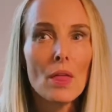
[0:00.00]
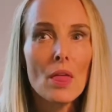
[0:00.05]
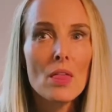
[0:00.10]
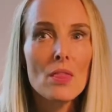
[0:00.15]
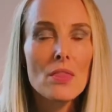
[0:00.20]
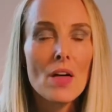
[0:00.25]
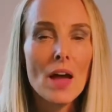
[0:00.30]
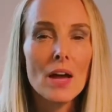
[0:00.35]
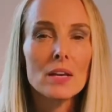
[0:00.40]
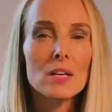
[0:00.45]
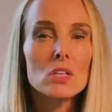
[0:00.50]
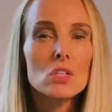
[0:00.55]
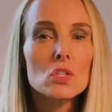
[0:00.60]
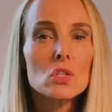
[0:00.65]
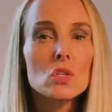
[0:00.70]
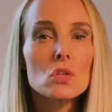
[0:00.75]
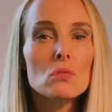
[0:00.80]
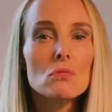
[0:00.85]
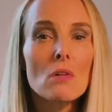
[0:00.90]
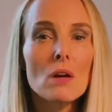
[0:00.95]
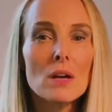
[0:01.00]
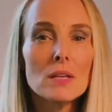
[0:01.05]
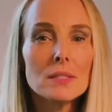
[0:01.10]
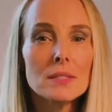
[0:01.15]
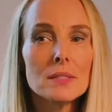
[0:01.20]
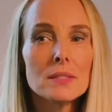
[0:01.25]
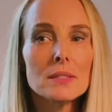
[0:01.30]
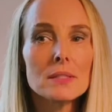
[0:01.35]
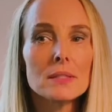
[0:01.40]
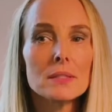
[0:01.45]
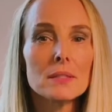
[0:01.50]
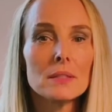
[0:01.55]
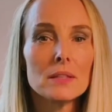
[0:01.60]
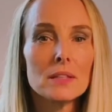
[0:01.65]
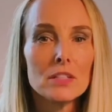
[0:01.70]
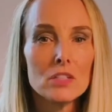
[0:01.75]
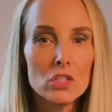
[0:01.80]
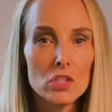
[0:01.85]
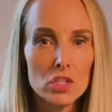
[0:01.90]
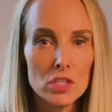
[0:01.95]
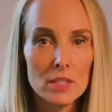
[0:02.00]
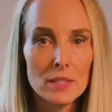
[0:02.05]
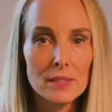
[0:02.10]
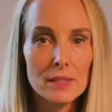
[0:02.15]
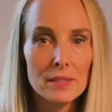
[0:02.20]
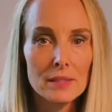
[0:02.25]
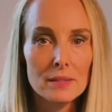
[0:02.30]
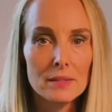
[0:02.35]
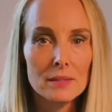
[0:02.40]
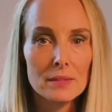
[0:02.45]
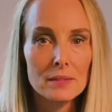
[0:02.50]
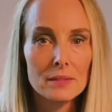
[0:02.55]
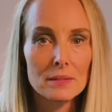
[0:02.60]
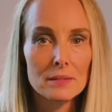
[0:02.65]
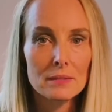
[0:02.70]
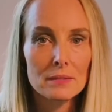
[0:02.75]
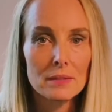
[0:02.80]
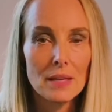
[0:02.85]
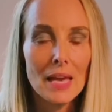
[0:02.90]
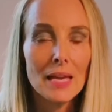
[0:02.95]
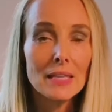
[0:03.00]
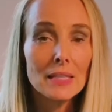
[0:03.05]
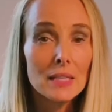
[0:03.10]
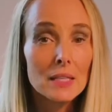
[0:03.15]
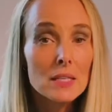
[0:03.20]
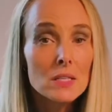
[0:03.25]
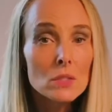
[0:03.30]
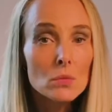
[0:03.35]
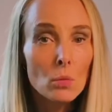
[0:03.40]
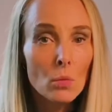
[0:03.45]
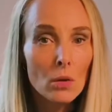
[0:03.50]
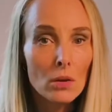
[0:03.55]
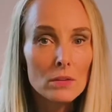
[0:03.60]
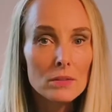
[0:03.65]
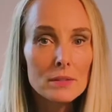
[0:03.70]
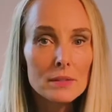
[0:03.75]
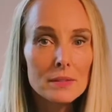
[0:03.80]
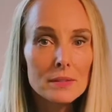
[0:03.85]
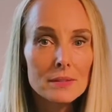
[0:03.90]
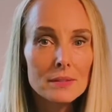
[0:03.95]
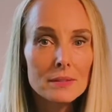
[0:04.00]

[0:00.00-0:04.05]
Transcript: that trusts in Jesus and in his words